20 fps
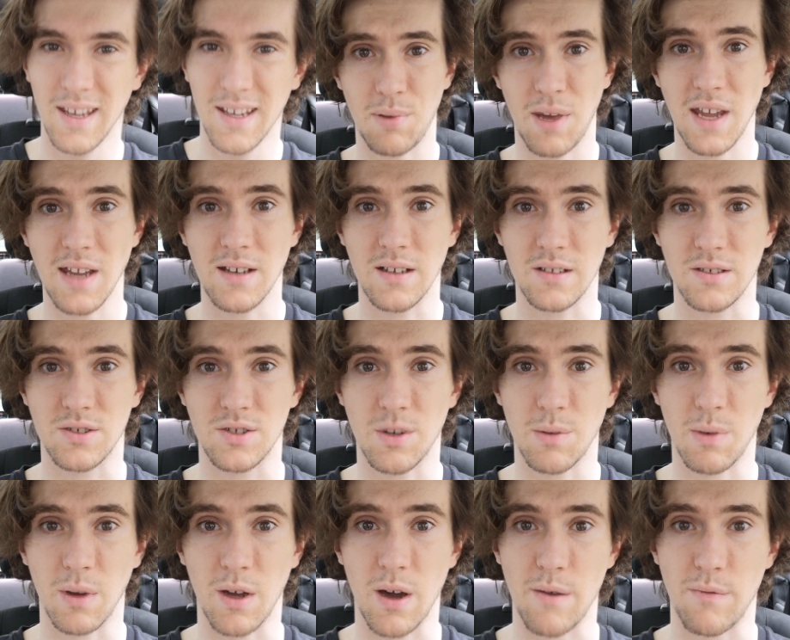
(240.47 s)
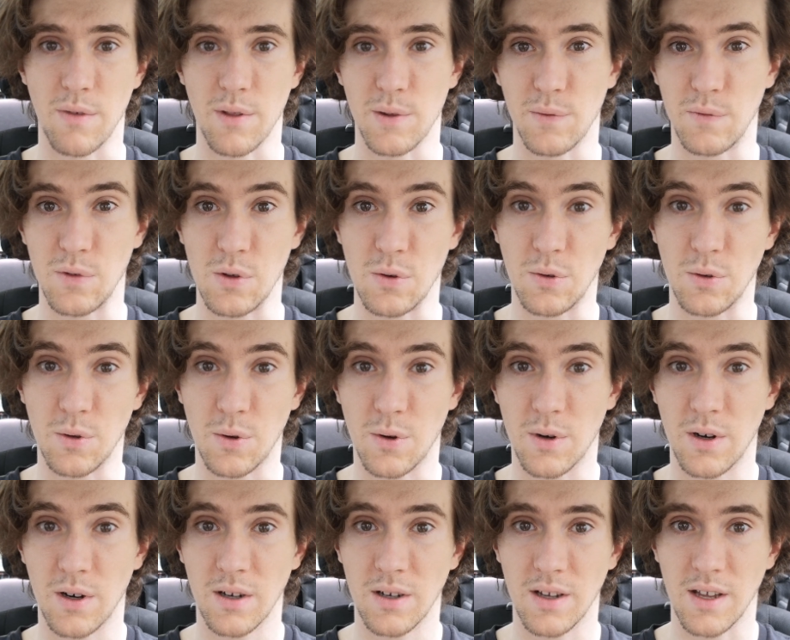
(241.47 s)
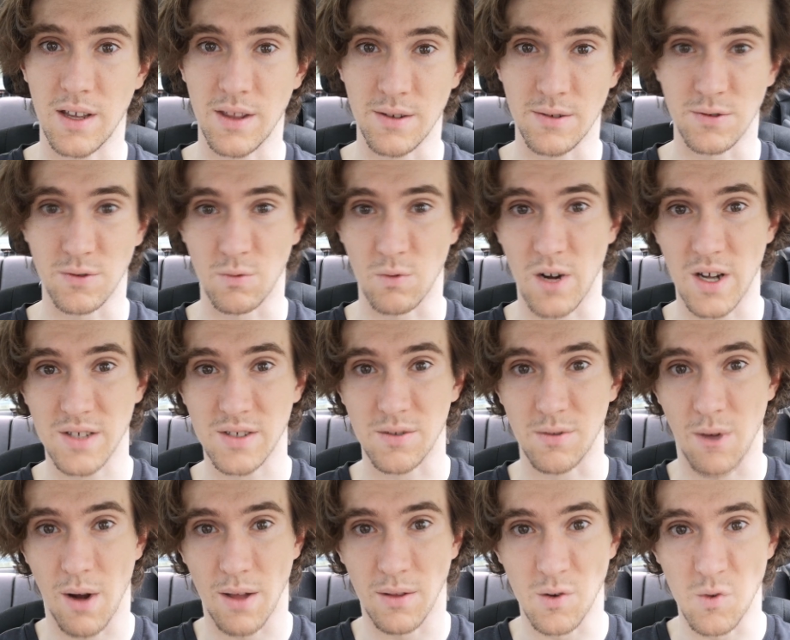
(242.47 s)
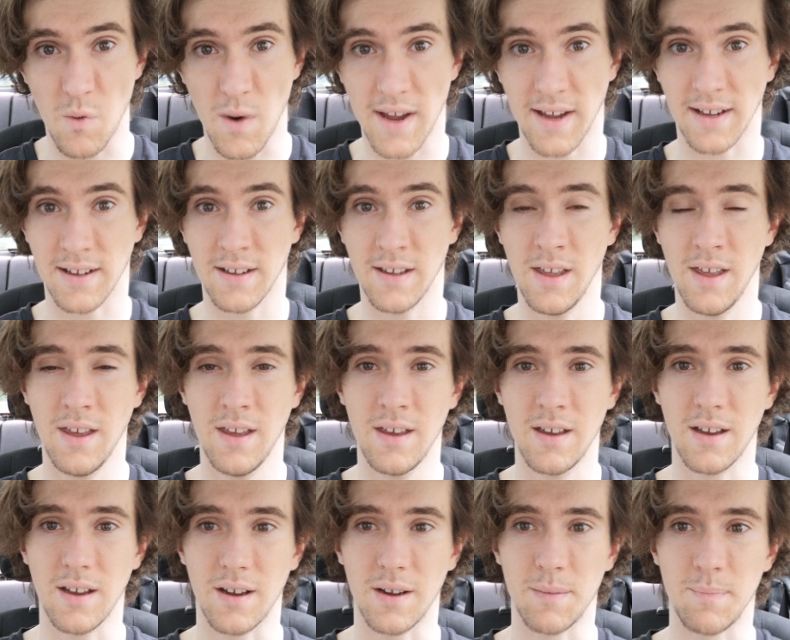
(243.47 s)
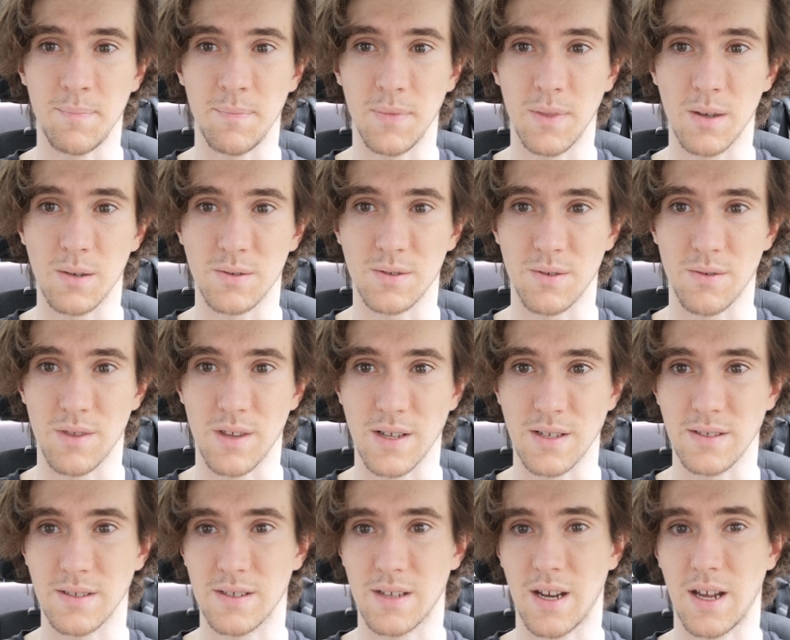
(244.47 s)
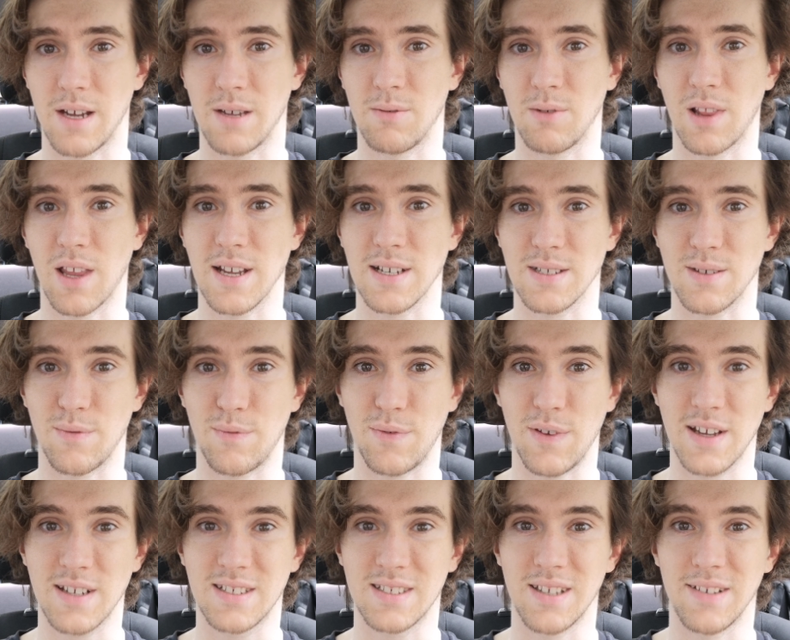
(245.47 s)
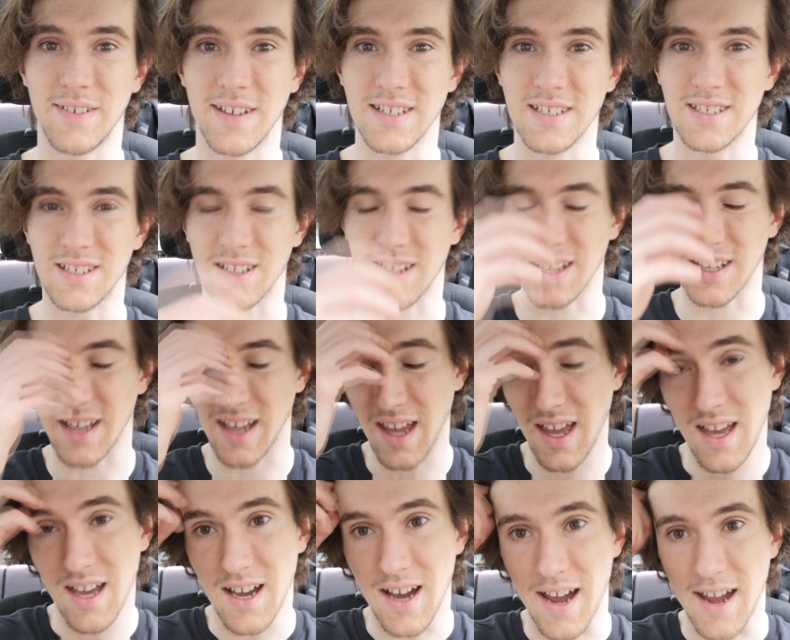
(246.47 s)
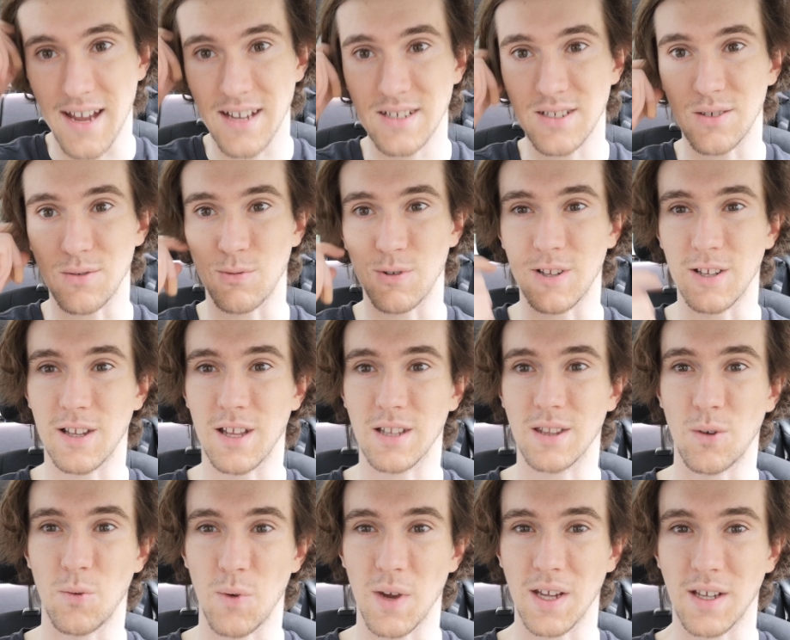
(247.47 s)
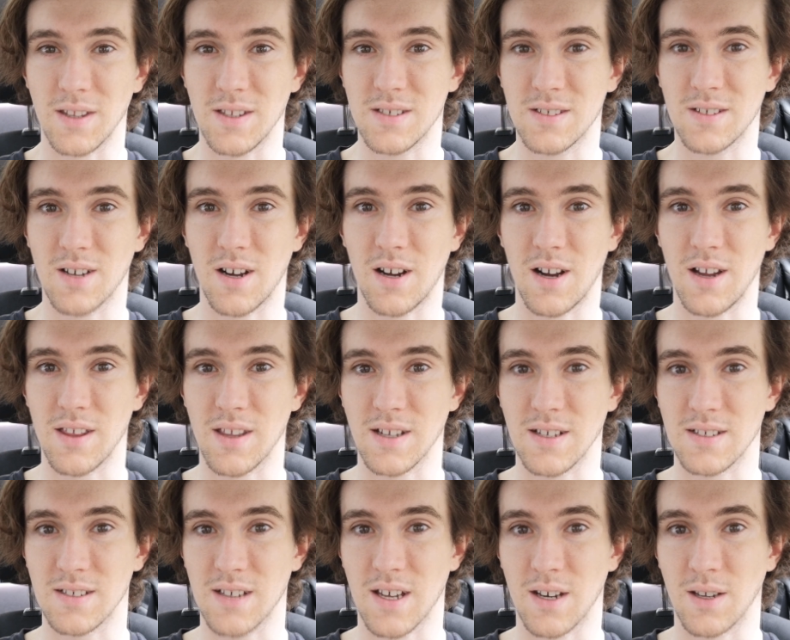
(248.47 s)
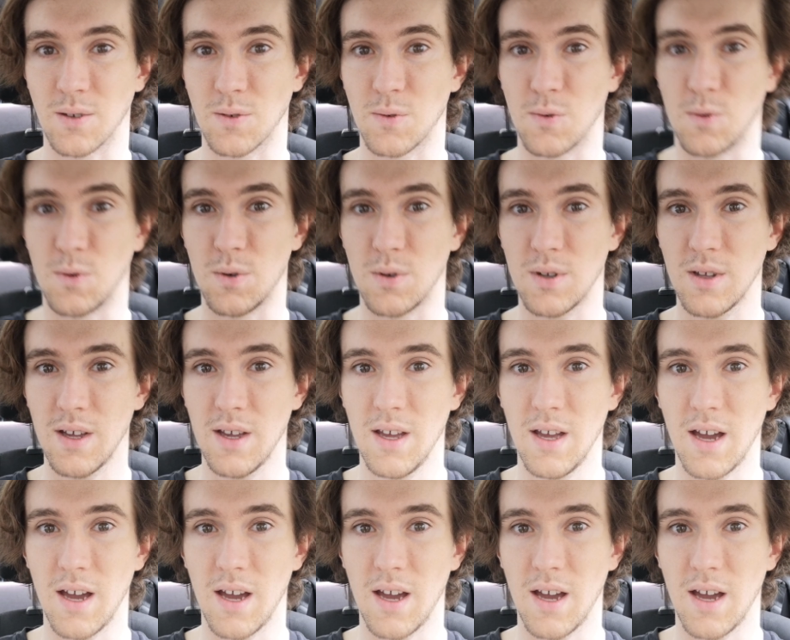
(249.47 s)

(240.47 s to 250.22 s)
paint is chipping off of the fuel door, and there's rust around the wing. Those are things that I would like to fix eventually. I actually really like the wing on this car. I think it's kind of cool.